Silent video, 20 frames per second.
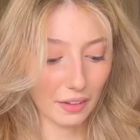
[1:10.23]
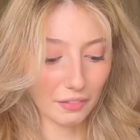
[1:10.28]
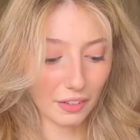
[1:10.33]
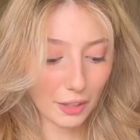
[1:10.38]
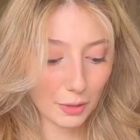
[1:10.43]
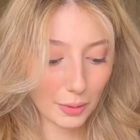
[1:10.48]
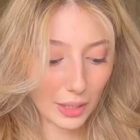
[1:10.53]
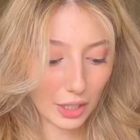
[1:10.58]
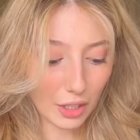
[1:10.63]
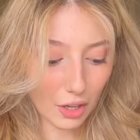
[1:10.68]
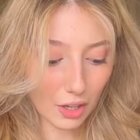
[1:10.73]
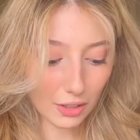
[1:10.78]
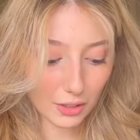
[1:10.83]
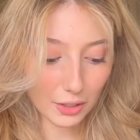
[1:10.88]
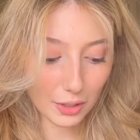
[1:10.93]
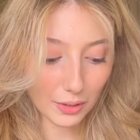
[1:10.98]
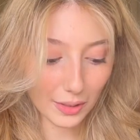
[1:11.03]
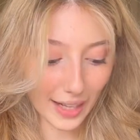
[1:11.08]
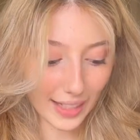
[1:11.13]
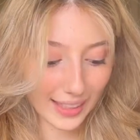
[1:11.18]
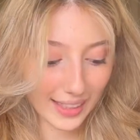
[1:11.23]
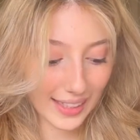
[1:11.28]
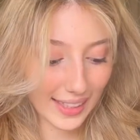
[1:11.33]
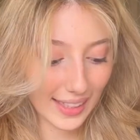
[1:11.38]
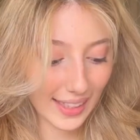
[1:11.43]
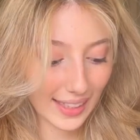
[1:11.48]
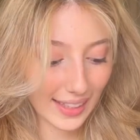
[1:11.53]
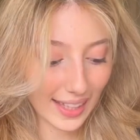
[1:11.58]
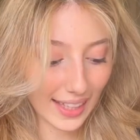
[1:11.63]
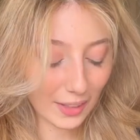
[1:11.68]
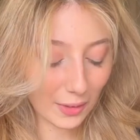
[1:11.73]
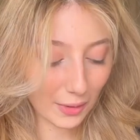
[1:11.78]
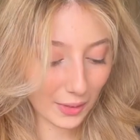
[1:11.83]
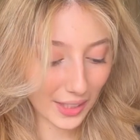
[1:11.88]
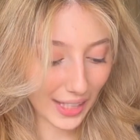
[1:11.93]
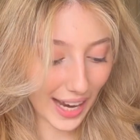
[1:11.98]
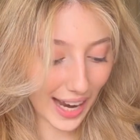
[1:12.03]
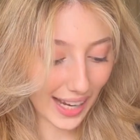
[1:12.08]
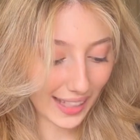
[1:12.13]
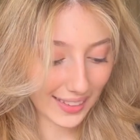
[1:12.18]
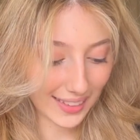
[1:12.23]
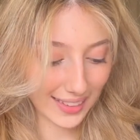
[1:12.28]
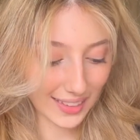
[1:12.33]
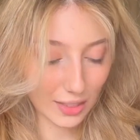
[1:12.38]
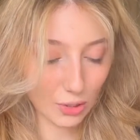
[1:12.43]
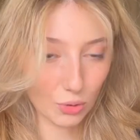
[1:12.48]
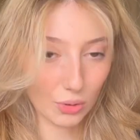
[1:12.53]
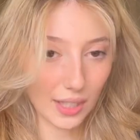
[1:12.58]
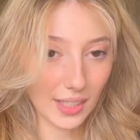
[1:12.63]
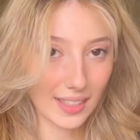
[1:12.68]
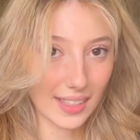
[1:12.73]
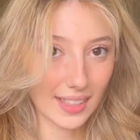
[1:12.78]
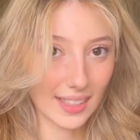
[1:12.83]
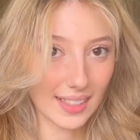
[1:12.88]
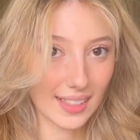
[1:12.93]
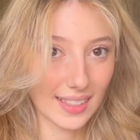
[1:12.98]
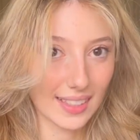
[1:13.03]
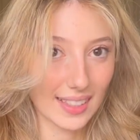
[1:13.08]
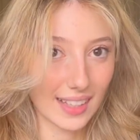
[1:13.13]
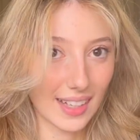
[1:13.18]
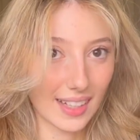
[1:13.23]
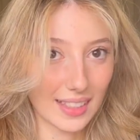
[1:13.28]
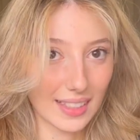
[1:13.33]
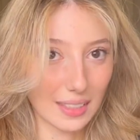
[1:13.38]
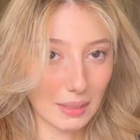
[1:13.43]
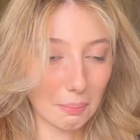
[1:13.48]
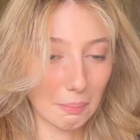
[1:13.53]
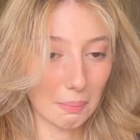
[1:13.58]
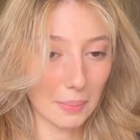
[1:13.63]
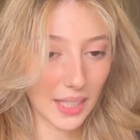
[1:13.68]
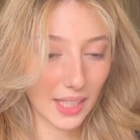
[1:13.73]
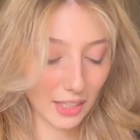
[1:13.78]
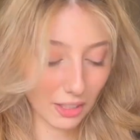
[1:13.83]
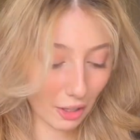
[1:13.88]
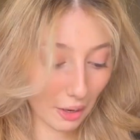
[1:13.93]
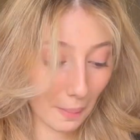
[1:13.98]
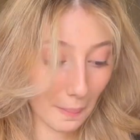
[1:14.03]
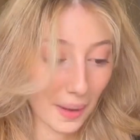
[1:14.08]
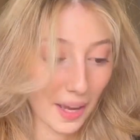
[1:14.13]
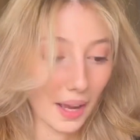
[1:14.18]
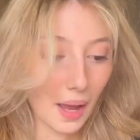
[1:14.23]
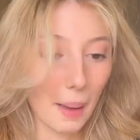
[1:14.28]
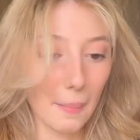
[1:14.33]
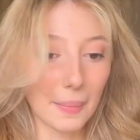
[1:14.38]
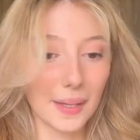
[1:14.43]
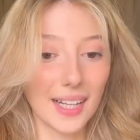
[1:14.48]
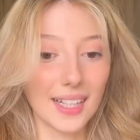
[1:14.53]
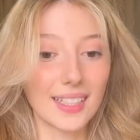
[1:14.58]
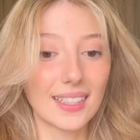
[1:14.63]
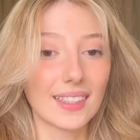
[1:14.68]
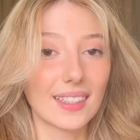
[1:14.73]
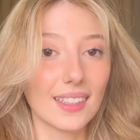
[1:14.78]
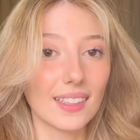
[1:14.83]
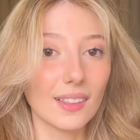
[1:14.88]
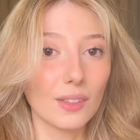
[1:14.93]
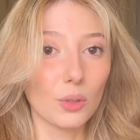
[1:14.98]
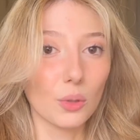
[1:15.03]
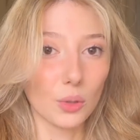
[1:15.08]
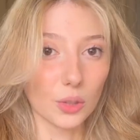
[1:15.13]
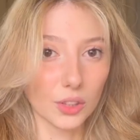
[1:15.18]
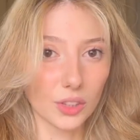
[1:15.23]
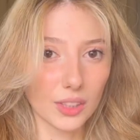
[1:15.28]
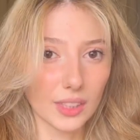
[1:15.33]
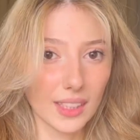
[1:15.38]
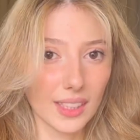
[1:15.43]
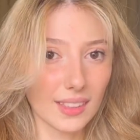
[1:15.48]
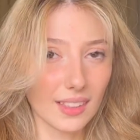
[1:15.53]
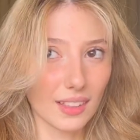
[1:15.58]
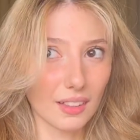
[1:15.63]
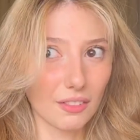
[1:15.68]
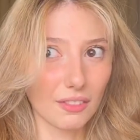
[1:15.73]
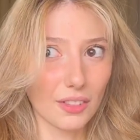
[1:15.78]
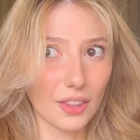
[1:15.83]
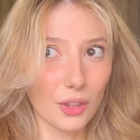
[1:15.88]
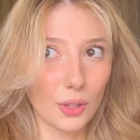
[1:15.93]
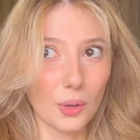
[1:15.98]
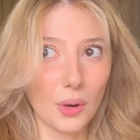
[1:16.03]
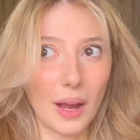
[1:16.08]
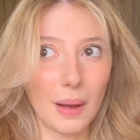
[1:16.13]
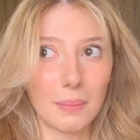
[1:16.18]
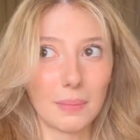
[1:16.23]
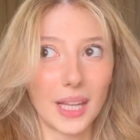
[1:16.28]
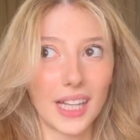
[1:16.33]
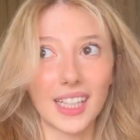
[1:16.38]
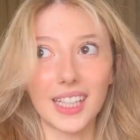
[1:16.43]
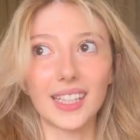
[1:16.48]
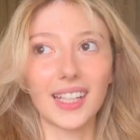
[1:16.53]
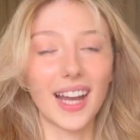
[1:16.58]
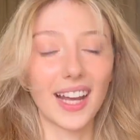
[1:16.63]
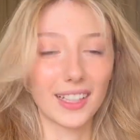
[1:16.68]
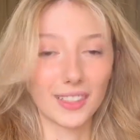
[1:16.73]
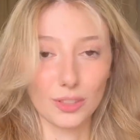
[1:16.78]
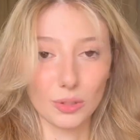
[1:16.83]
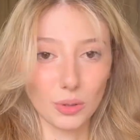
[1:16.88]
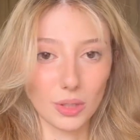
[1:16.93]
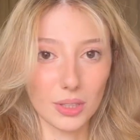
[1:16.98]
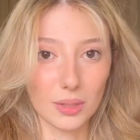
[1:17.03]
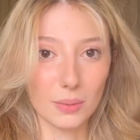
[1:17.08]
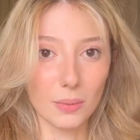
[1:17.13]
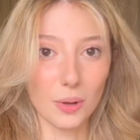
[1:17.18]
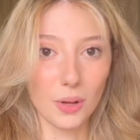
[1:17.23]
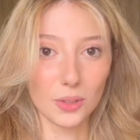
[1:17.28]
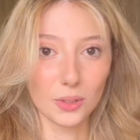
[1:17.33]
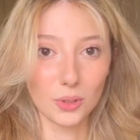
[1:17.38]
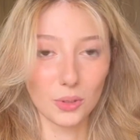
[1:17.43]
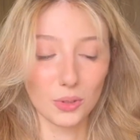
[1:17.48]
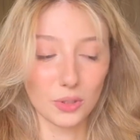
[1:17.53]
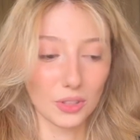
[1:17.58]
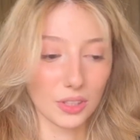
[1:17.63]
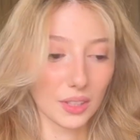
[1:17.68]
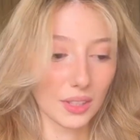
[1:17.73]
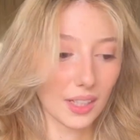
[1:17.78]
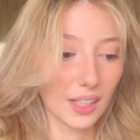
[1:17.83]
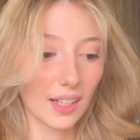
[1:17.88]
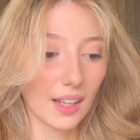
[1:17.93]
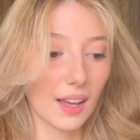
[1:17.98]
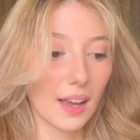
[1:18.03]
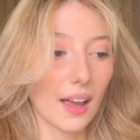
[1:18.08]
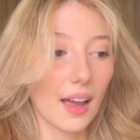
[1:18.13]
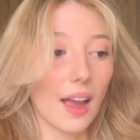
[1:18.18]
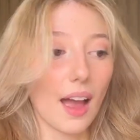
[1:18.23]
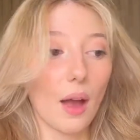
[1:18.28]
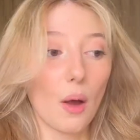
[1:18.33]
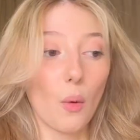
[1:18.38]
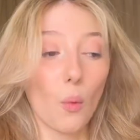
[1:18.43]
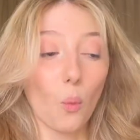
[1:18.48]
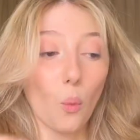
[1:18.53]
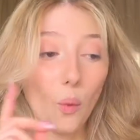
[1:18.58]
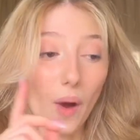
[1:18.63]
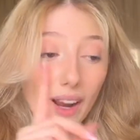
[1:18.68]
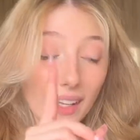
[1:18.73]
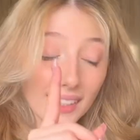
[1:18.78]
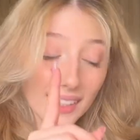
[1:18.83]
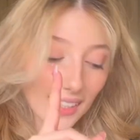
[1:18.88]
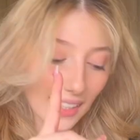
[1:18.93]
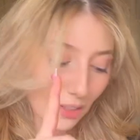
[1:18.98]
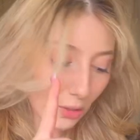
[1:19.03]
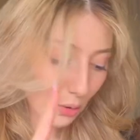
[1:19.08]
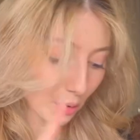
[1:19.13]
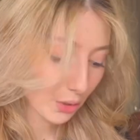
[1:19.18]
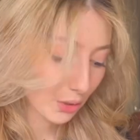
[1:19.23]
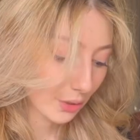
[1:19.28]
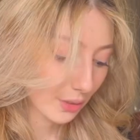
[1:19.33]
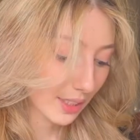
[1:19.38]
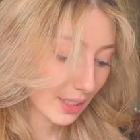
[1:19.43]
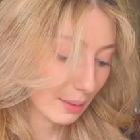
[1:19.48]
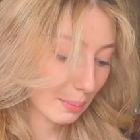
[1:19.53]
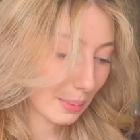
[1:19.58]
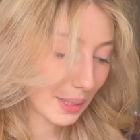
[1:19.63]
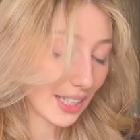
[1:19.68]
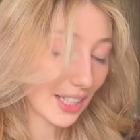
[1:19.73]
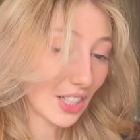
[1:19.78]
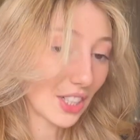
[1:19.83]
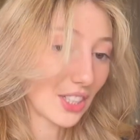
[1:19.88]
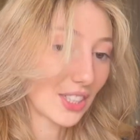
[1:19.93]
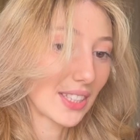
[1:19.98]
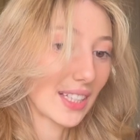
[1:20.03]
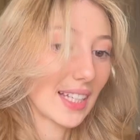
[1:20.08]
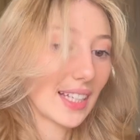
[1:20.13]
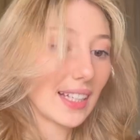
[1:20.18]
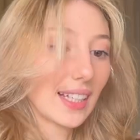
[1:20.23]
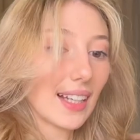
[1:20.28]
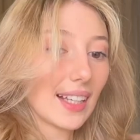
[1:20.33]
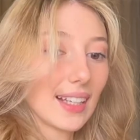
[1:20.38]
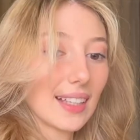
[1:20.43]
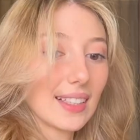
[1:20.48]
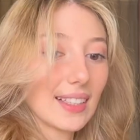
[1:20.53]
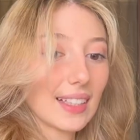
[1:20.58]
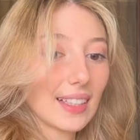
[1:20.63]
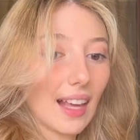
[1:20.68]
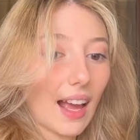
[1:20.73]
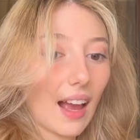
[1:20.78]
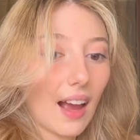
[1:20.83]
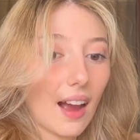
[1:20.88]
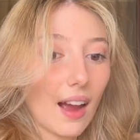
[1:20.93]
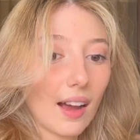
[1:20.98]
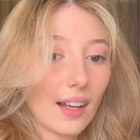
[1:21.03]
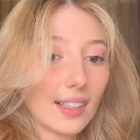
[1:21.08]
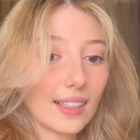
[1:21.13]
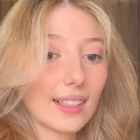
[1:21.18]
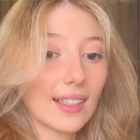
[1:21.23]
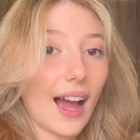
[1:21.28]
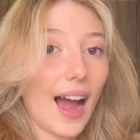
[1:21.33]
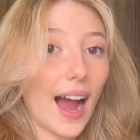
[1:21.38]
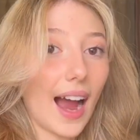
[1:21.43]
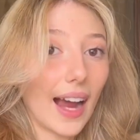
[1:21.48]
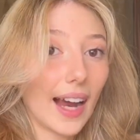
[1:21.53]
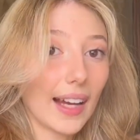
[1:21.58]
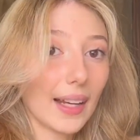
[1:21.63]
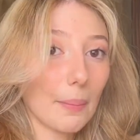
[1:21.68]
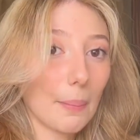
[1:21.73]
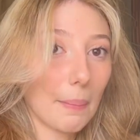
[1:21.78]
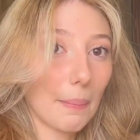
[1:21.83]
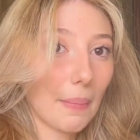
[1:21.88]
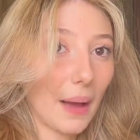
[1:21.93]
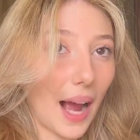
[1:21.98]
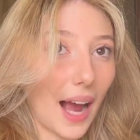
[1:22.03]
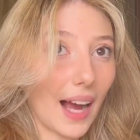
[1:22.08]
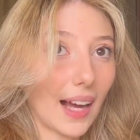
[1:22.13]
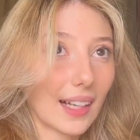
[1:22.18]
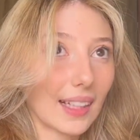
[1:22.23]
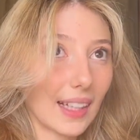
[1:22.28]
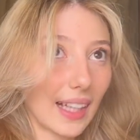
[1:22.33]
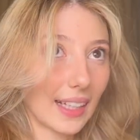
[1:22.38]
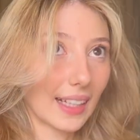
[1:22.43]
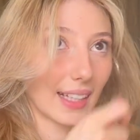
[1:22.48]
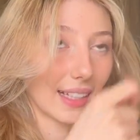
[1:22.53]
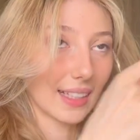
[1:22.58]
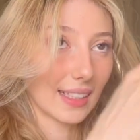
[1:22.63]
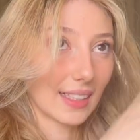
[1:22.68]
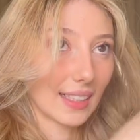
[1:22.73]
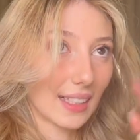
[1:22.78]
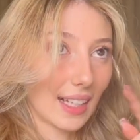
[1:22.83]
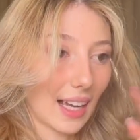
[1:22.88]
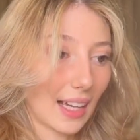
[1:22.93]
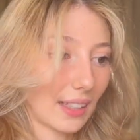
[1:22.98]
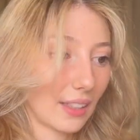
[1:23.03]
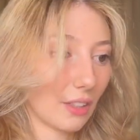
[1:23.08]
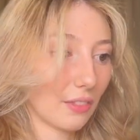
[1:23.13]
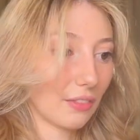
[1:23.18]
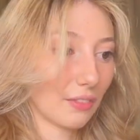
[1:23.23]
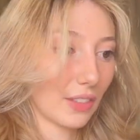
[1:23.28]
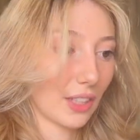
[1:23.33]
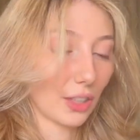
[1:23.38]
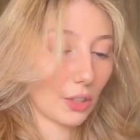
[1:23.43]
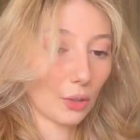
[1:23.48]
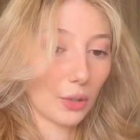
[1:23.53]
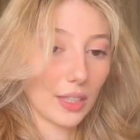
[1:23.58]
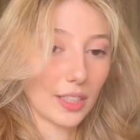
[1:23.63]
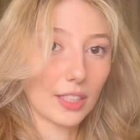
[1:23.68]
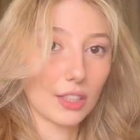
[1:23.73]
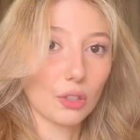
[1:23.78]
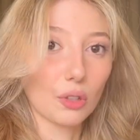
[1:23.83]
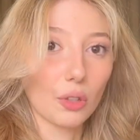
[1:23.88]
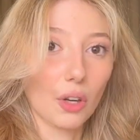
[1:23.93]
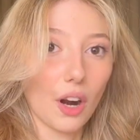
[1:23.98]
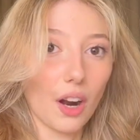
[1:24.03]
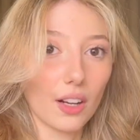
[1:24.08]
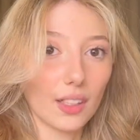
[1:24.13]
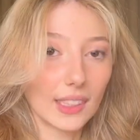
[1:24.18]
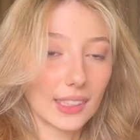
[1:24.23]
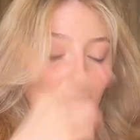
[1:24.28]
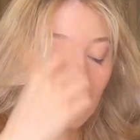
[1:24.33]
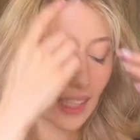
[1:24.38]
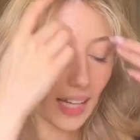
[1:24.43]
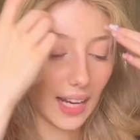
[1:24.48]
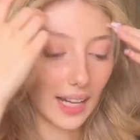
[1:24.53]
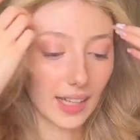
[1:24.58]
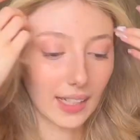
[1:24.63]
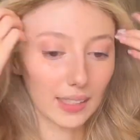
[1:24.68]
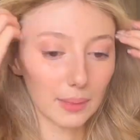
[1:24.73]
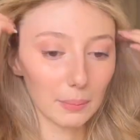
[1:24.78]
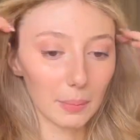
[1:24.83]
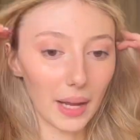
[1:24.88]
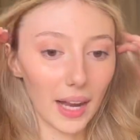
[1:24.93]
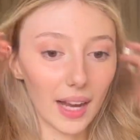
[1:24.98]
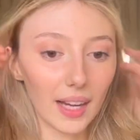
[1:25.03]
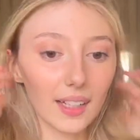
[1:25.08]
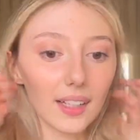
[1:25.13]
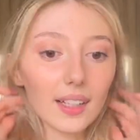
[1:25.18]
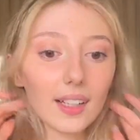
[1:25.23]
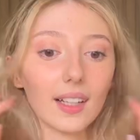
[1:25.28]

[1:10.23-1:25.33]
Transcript: I recall correctly, they only had this dress in a size medium, but I still ordered it, even though I'm like an extra small usually. Why did I order it? Because it is a tie back, like it's kind of a crisscross tie back.